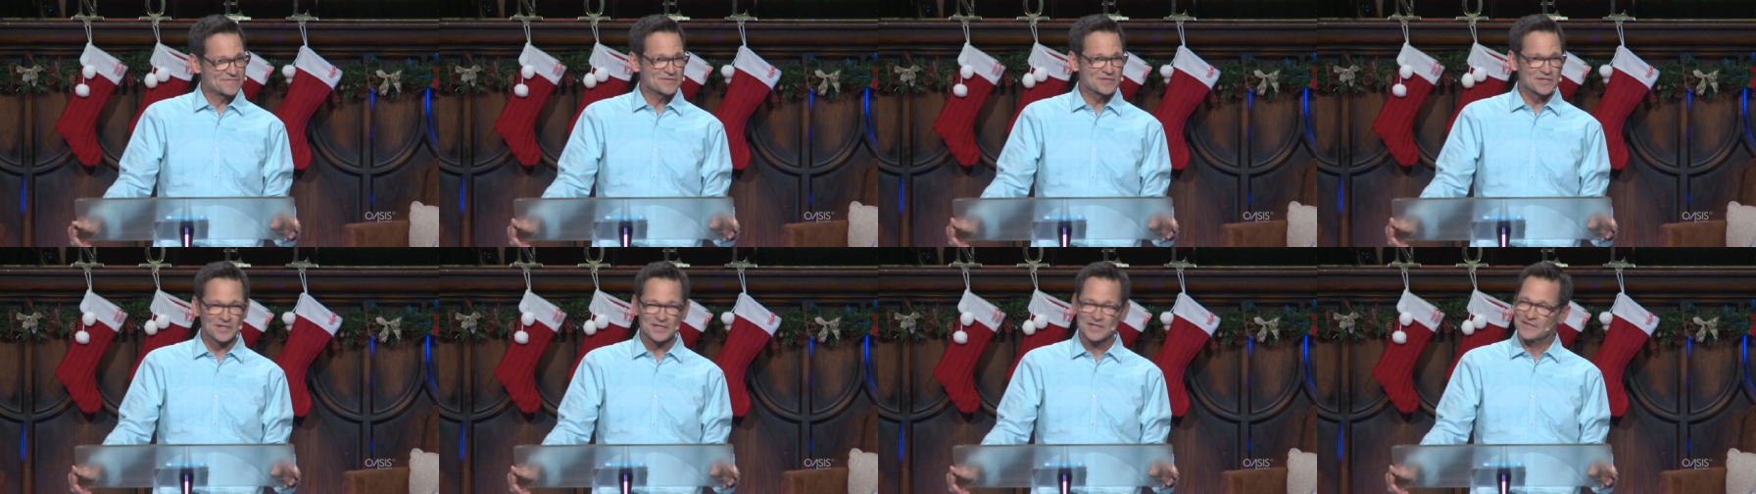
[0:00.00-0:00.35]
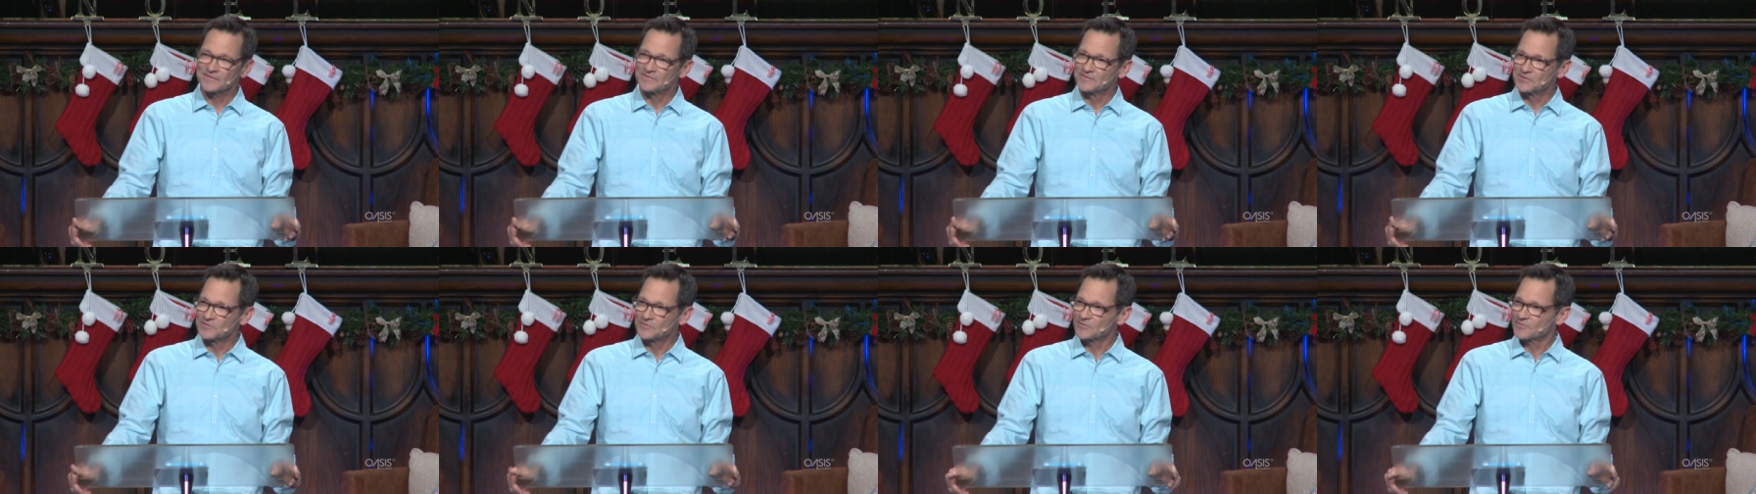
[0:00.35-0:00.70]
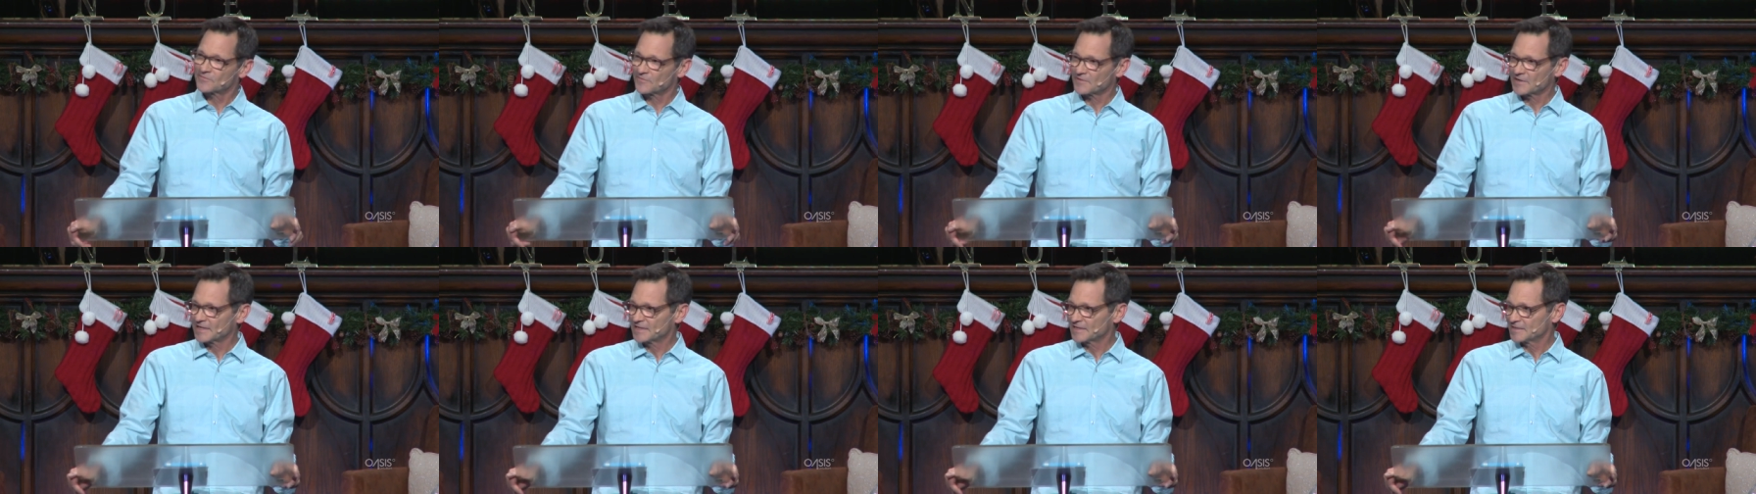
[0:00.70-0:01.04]
to give you
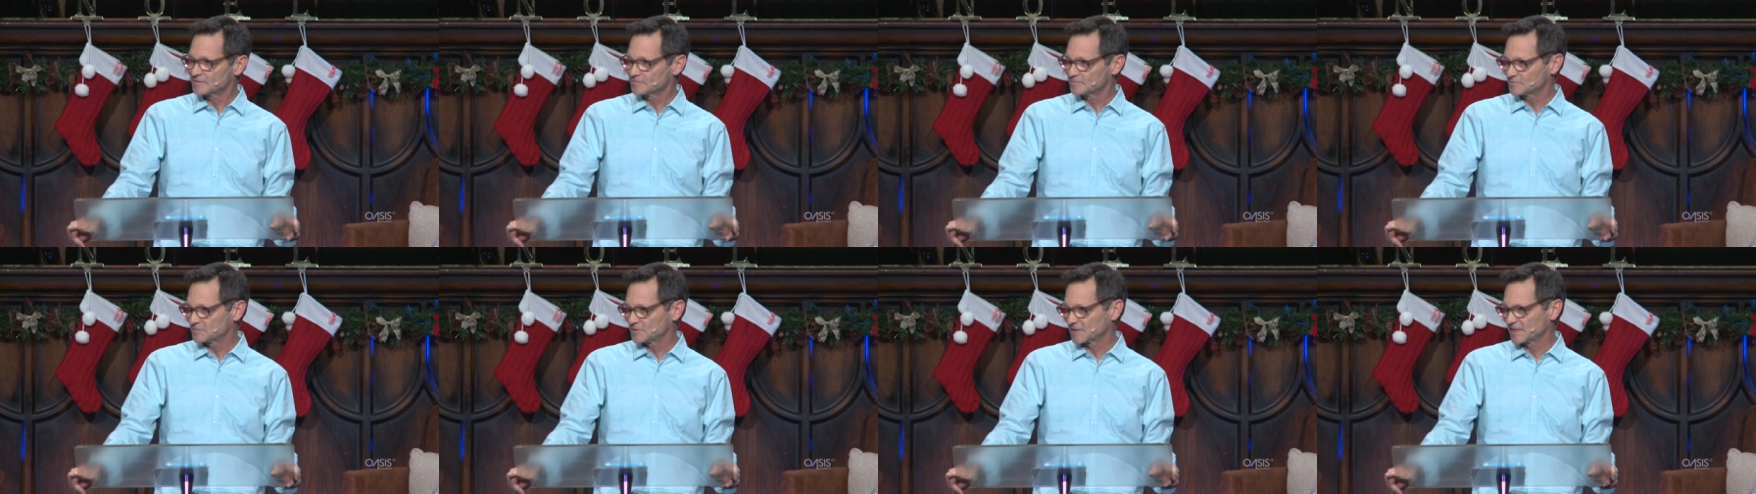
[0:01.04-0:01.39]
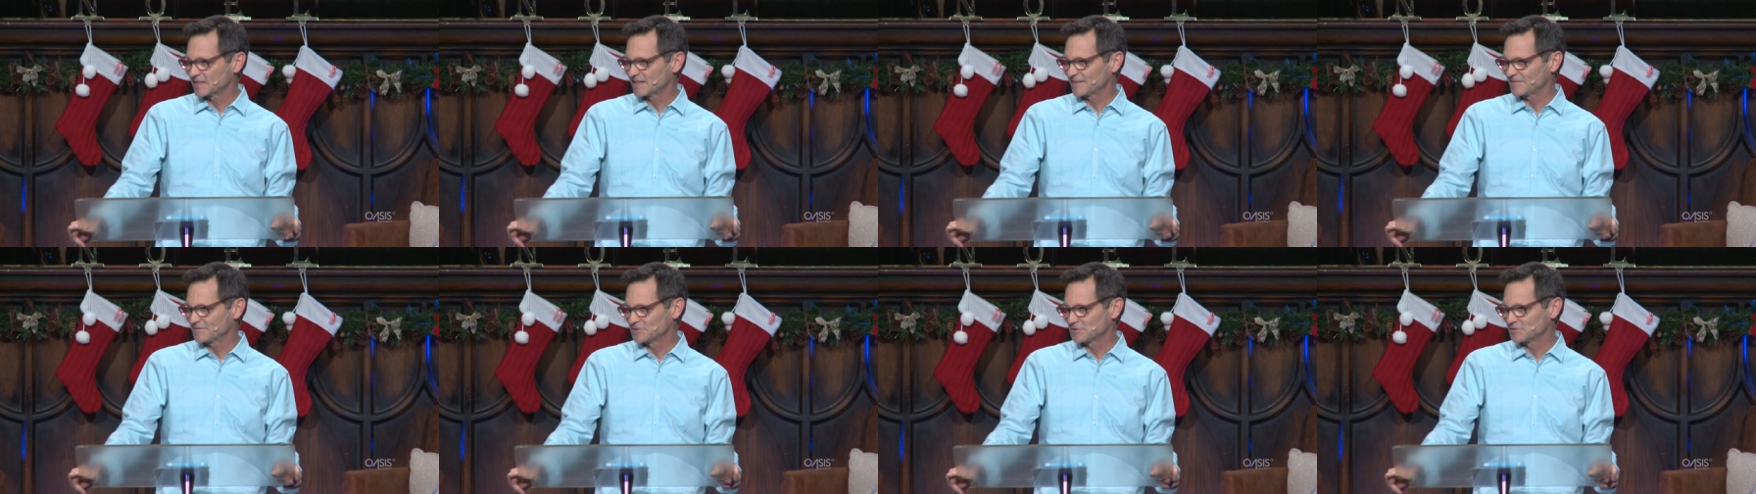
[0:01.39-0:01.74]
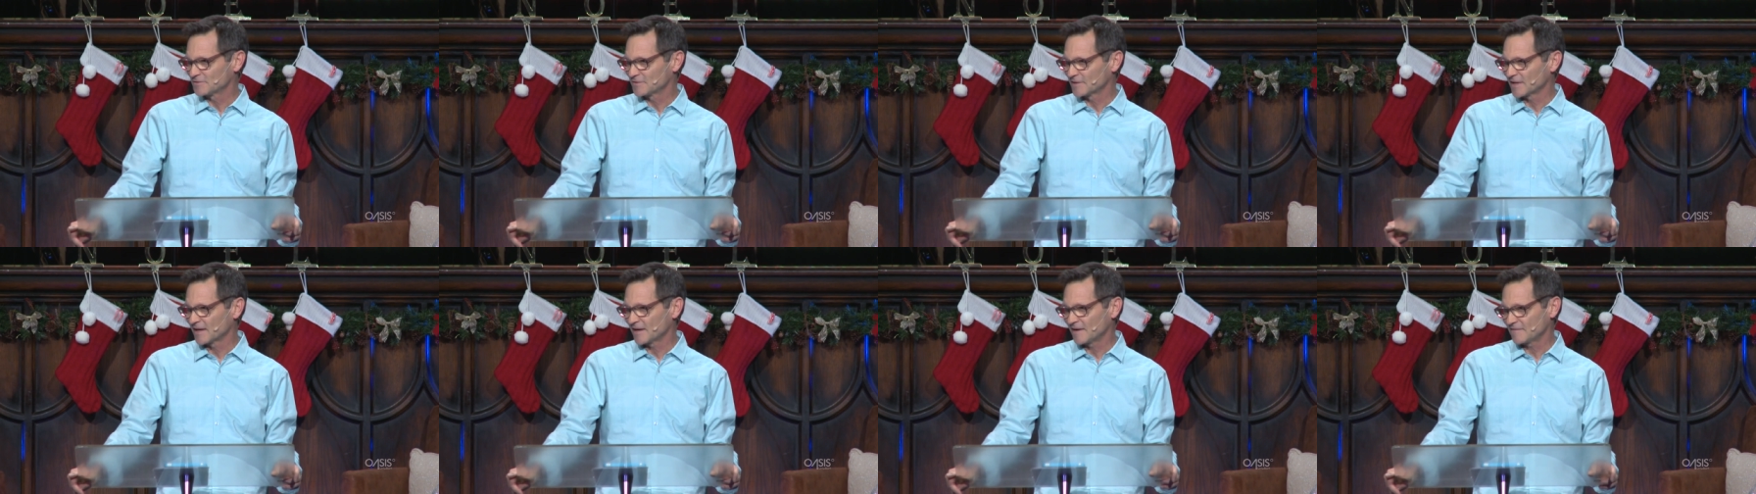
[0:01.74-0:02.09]
freedom, to give you
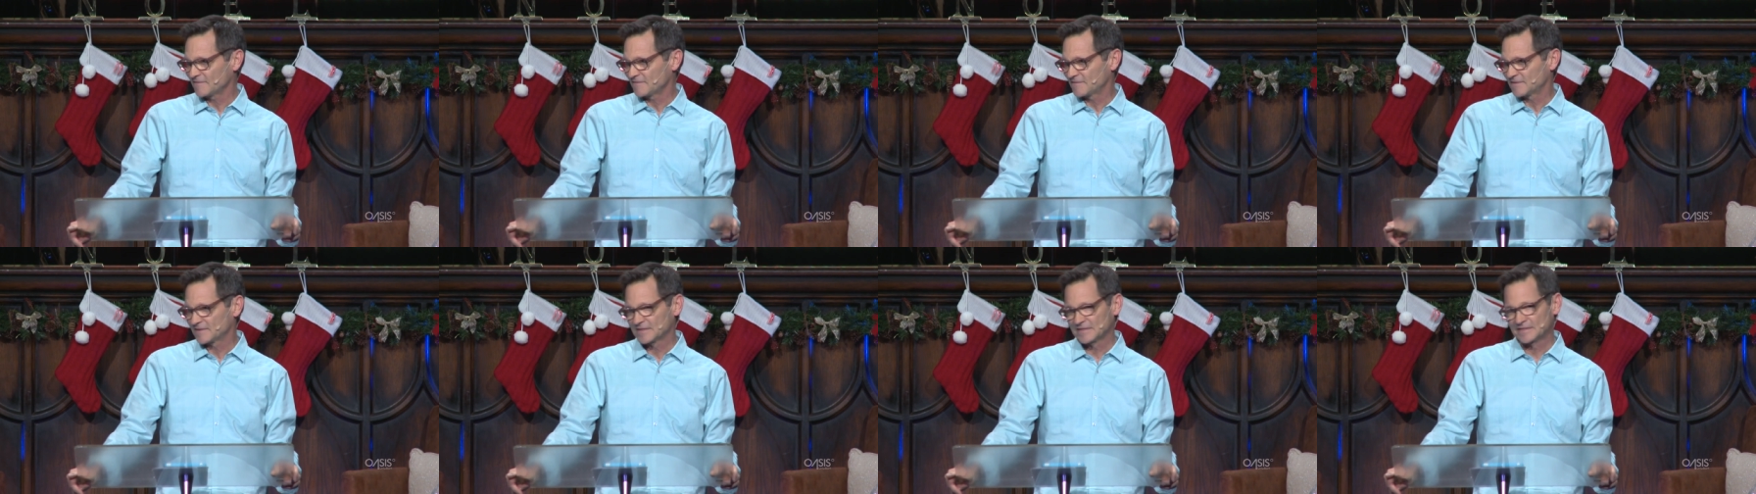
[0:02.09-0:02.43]
love.